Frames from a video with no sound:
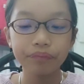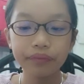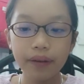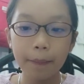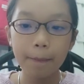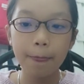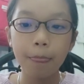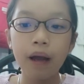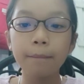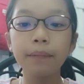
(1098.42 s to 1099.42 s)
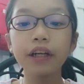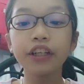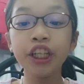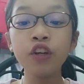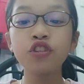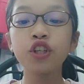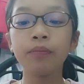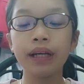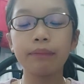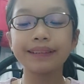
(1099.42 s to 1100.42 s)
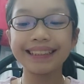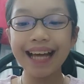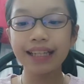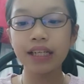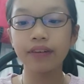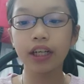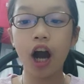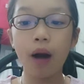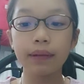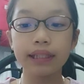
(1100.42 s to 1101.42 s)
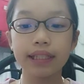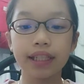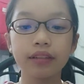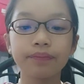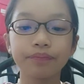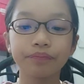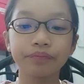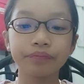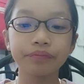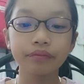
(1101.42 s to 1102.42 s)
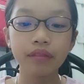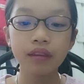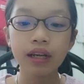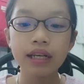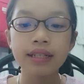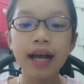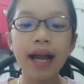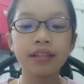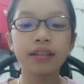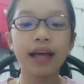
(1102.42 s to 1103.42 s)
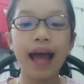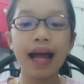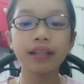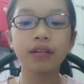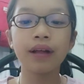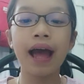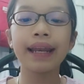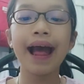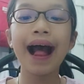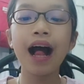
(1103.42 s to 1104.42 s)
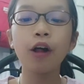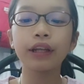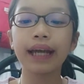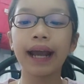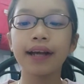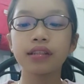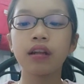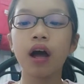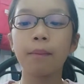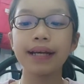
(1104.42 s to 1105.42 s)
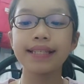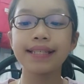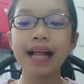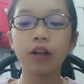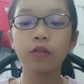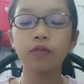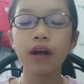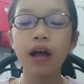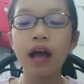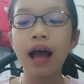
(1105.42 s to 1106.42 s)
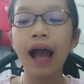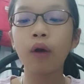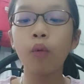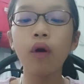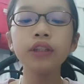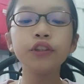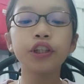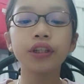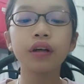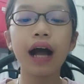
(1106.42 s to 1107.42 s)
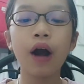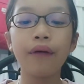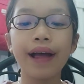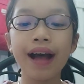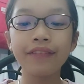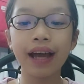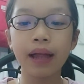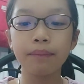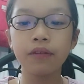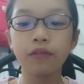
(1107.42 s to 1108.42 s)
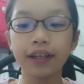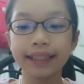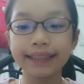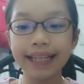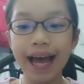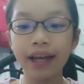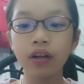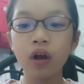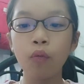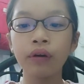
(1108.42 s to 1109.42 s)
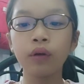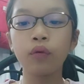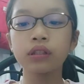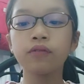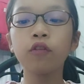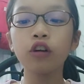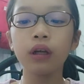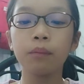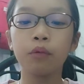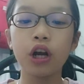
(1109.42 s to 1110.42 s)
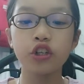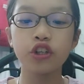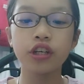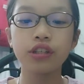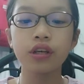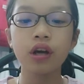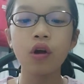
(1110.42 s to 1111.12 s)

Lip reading: But knew she'll be upset if I commented. I took the handle and held the case along myself. I wondered how heavy it had been for a dad when it was full of brushes.